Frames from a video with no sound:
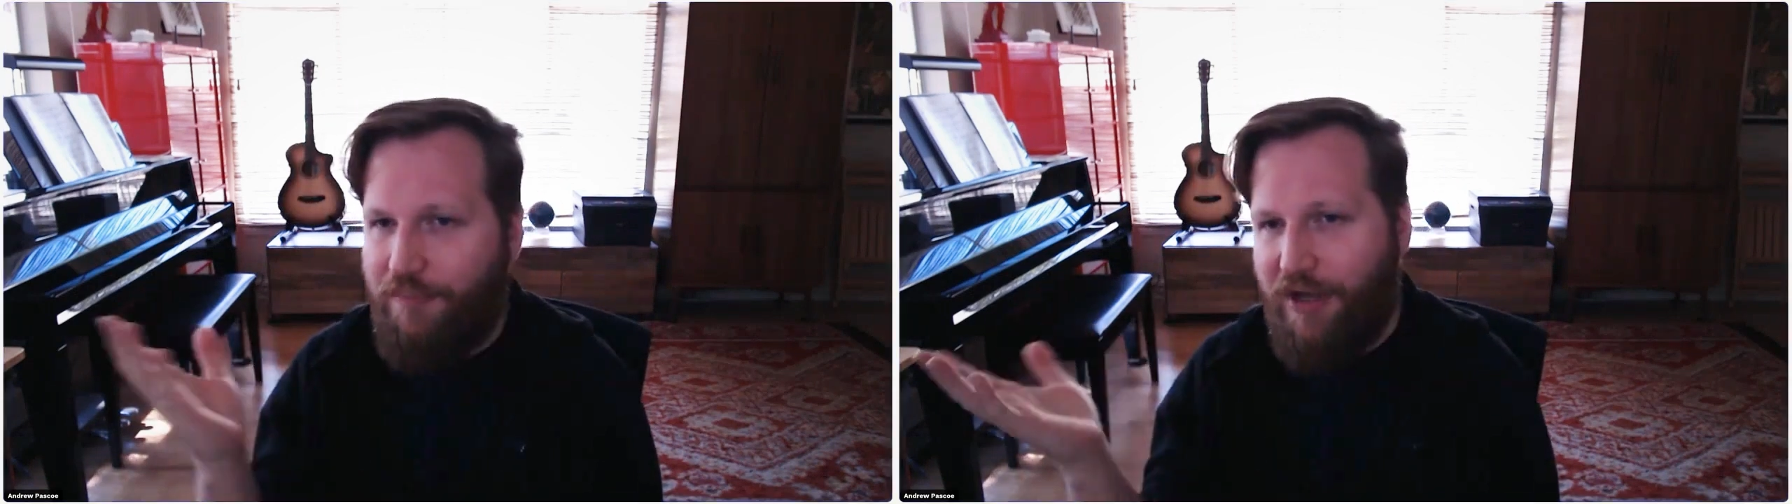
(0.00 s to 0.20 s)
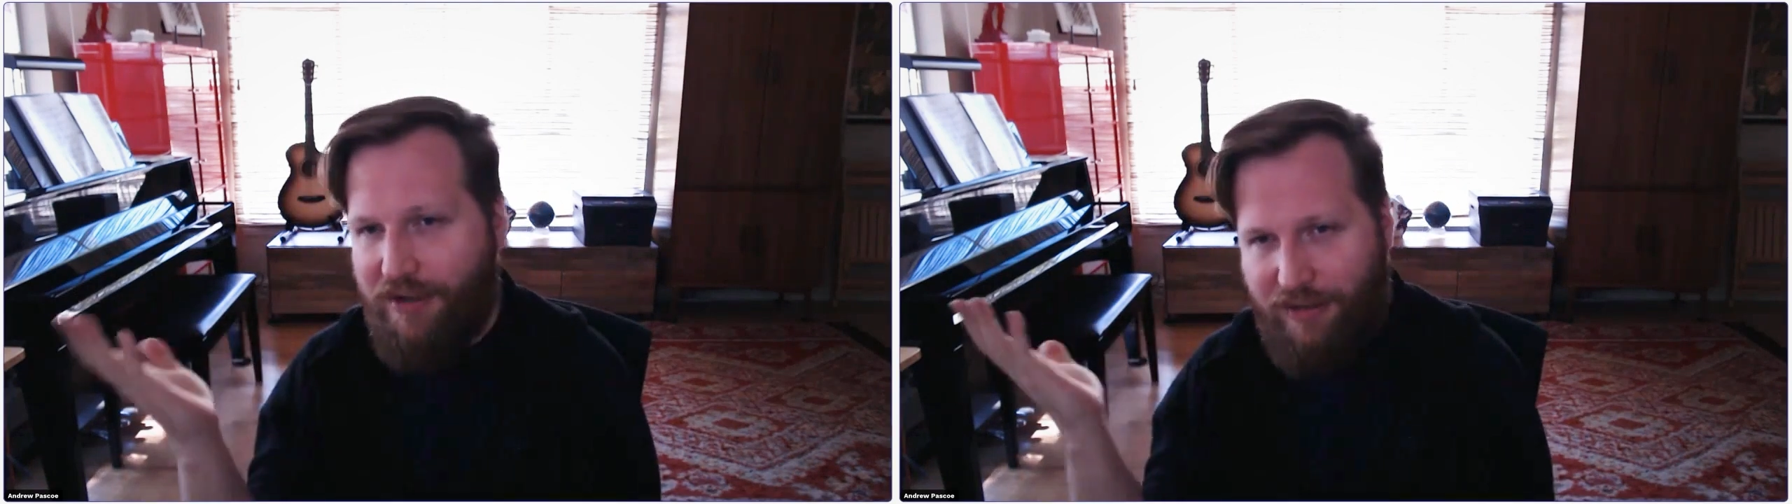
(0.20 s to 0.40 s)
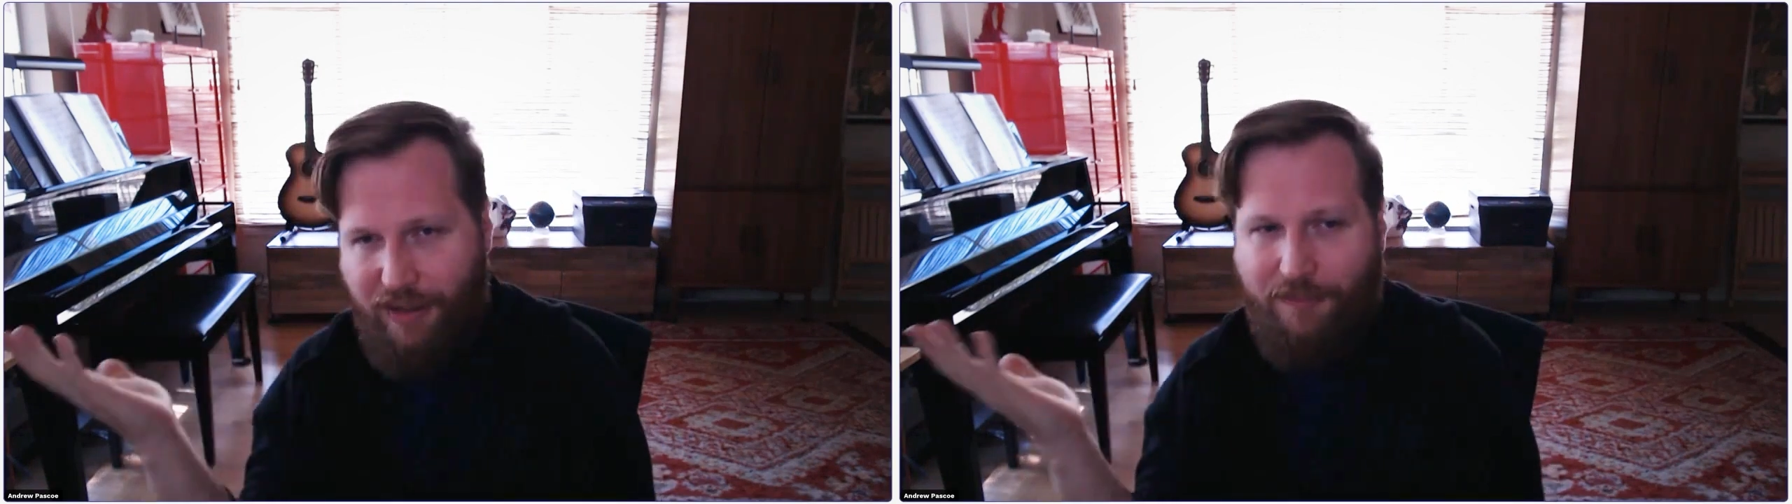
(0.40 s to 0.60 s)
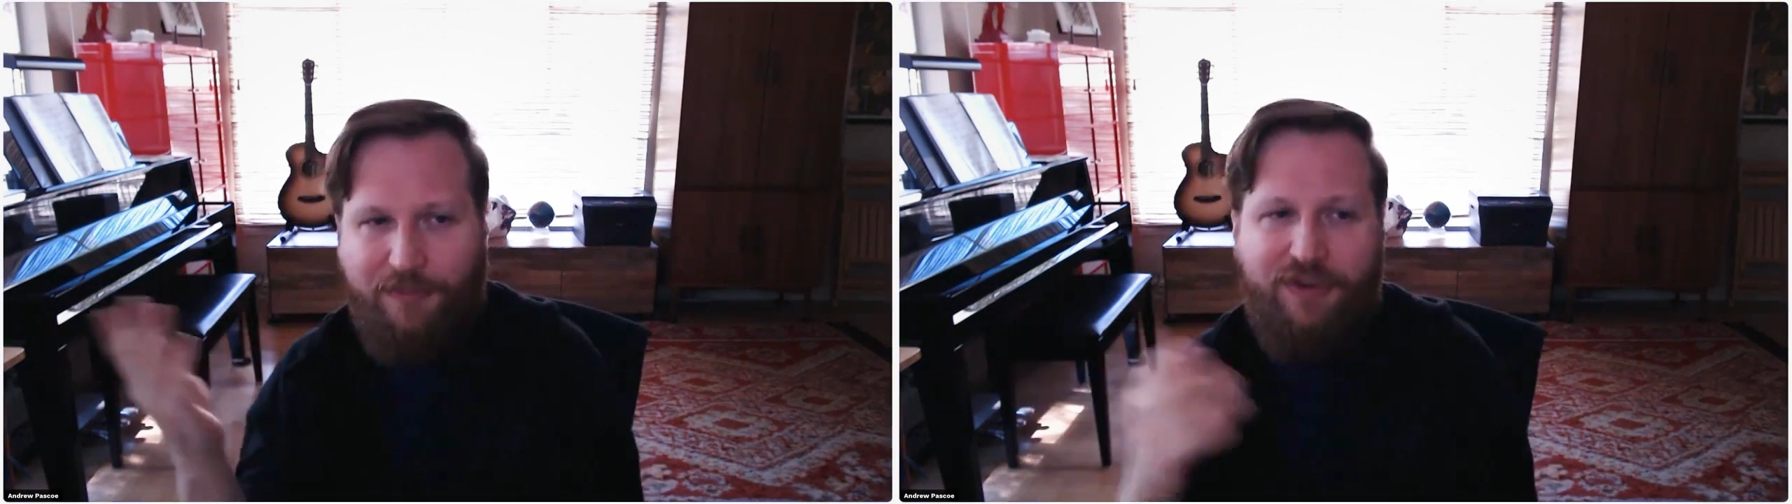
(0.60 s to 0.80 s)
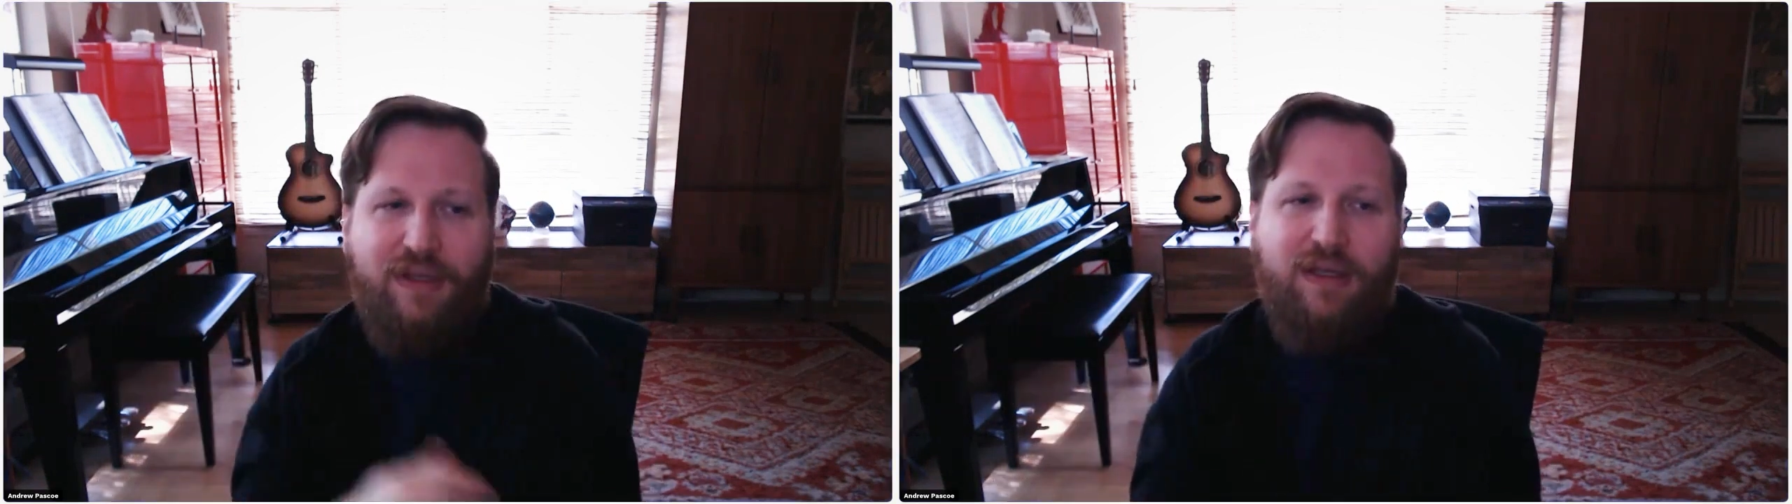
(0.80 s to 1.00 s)
buttoned up,
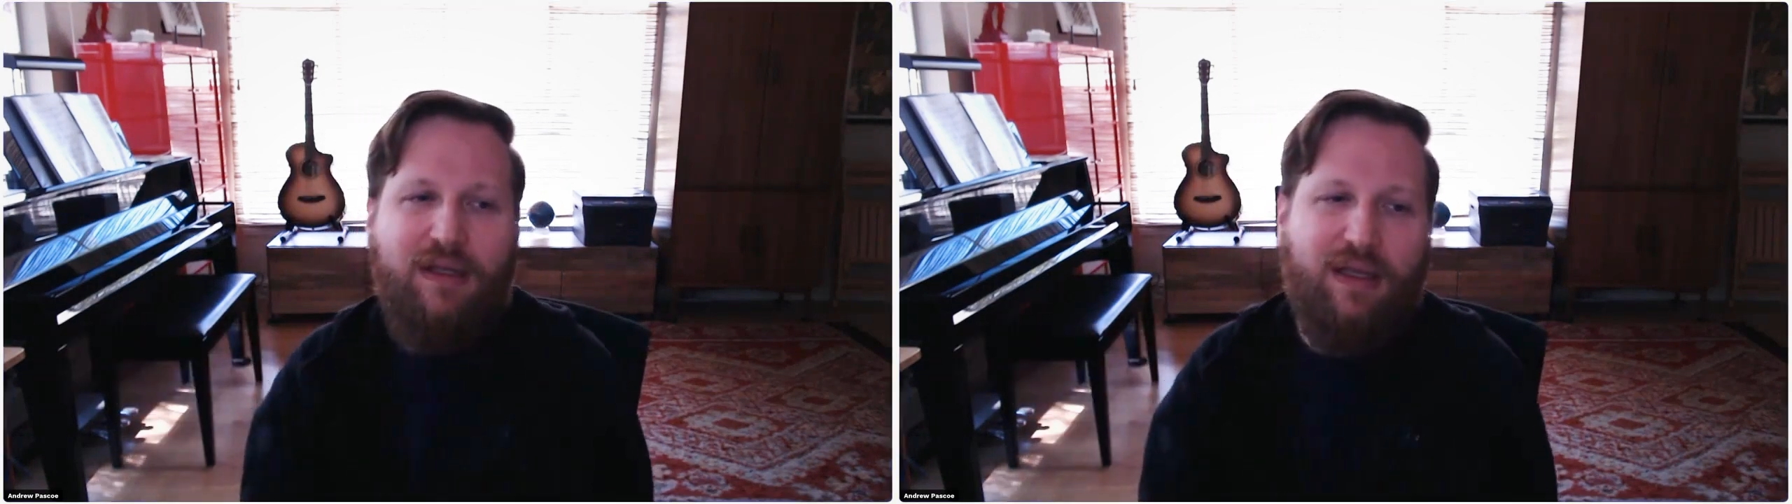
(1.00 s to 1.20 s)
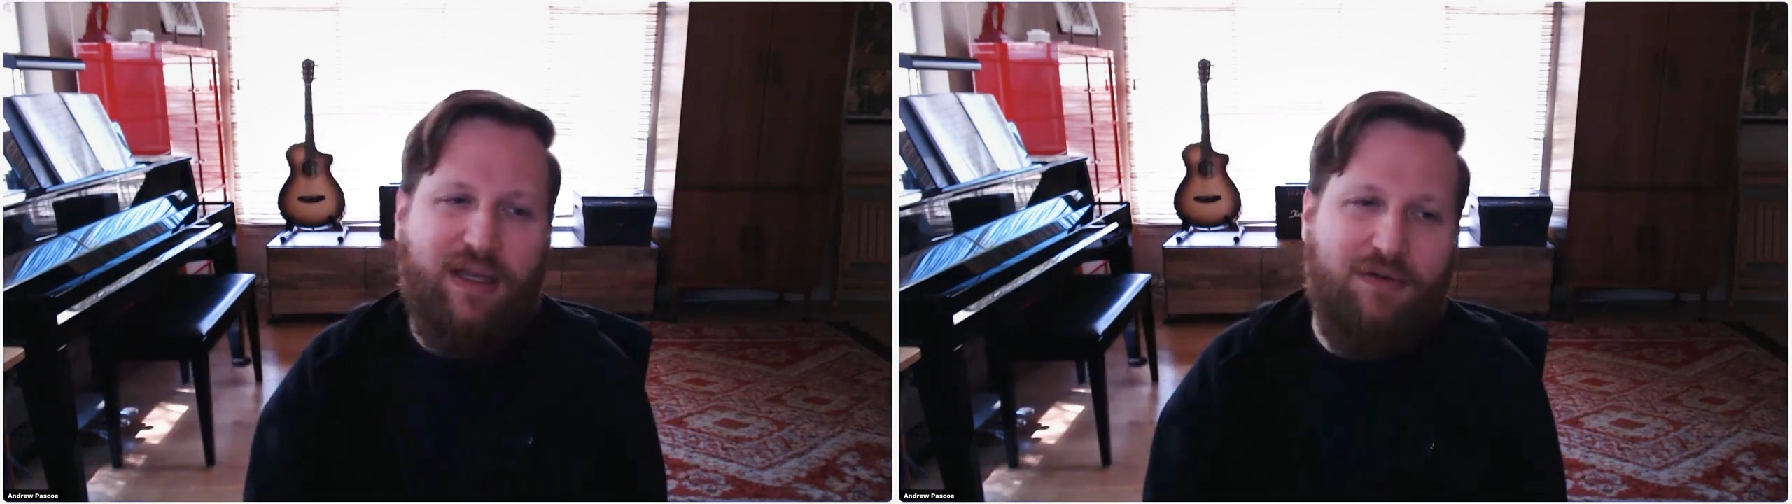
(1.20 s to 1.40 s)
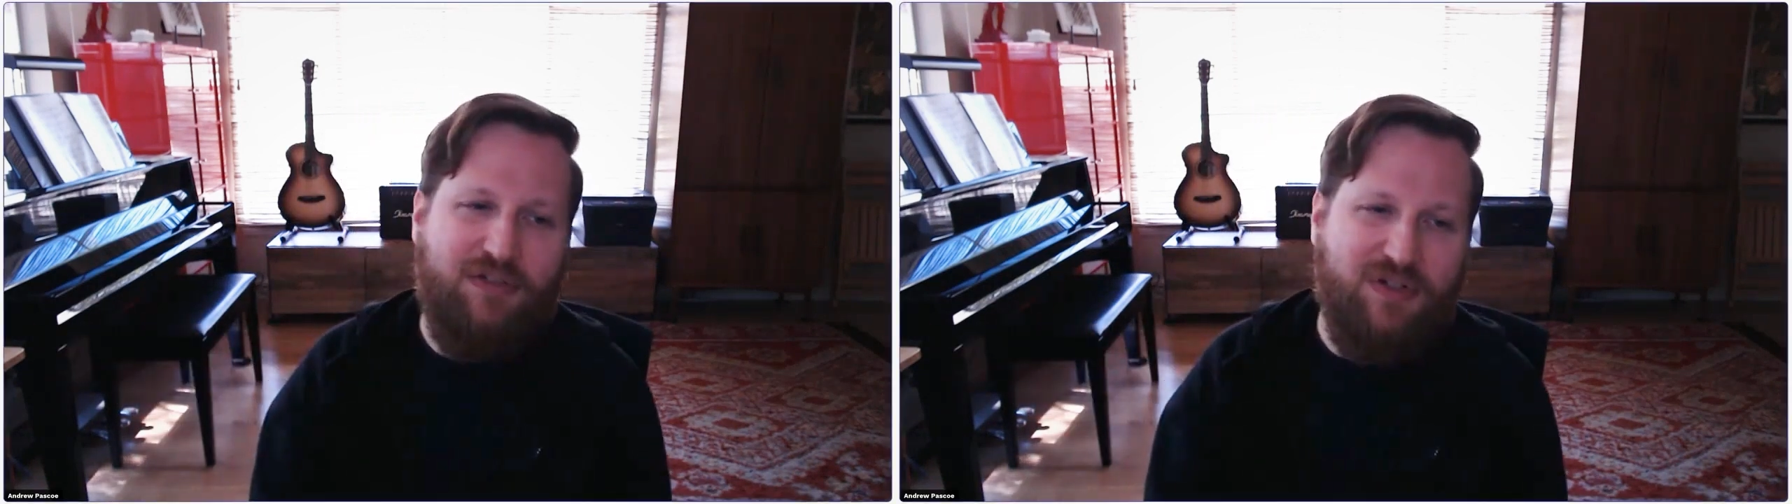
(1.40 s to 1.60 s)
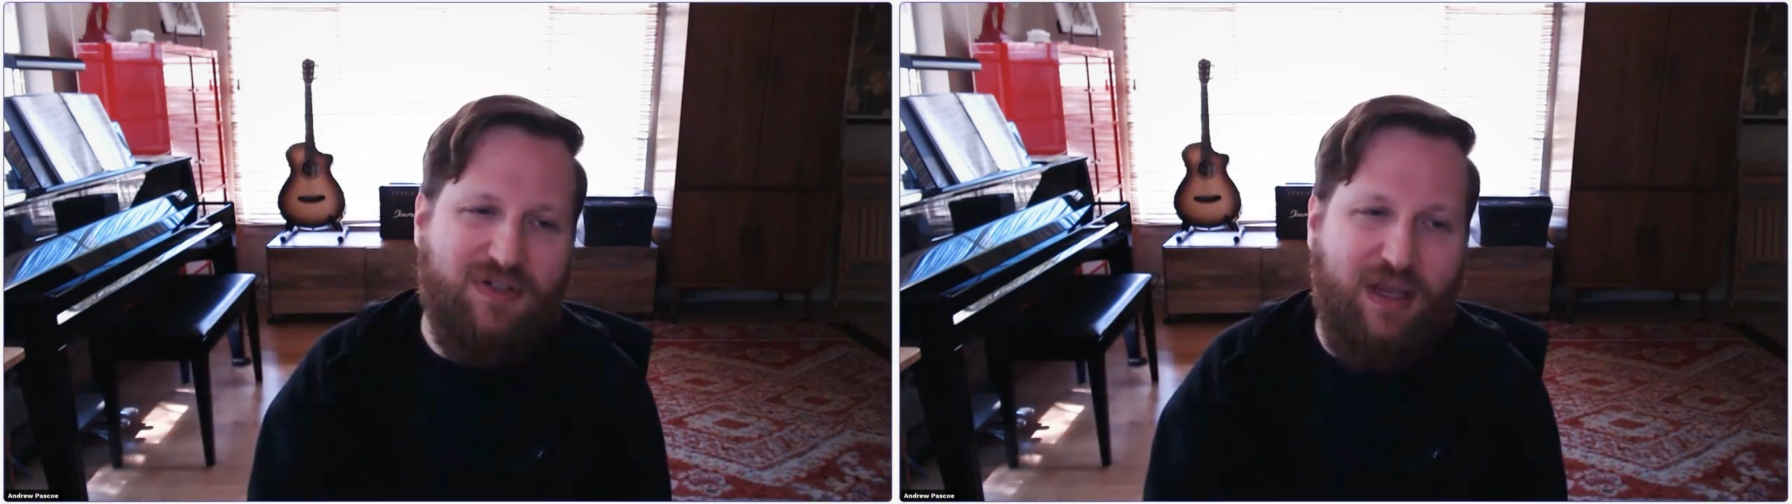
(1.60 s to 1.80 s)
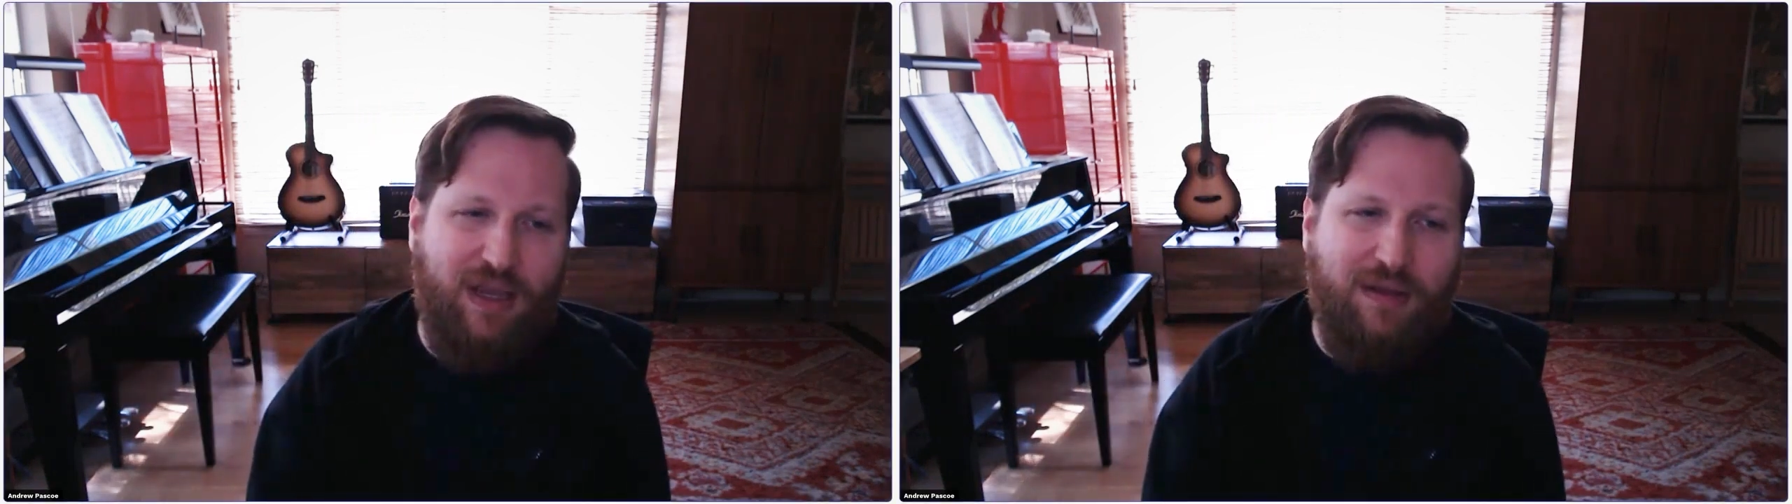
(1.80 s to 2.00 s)
like I was just
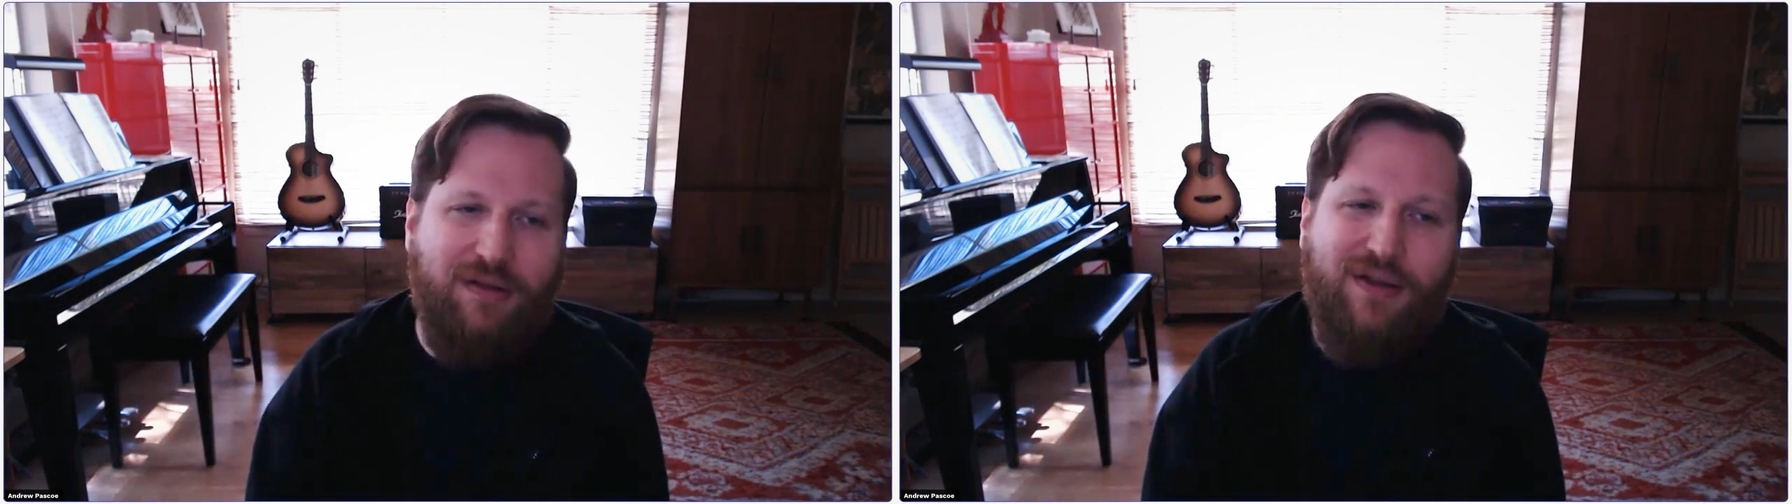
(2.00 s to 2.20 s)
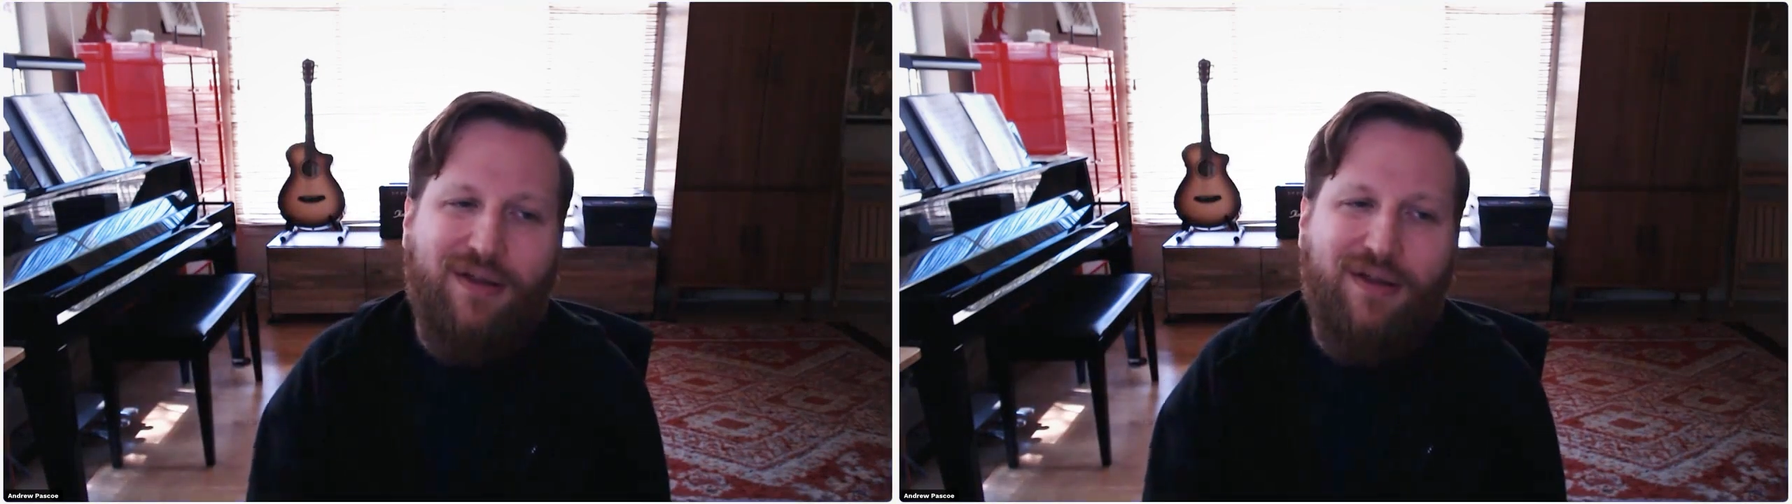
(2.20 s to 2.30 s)
saying,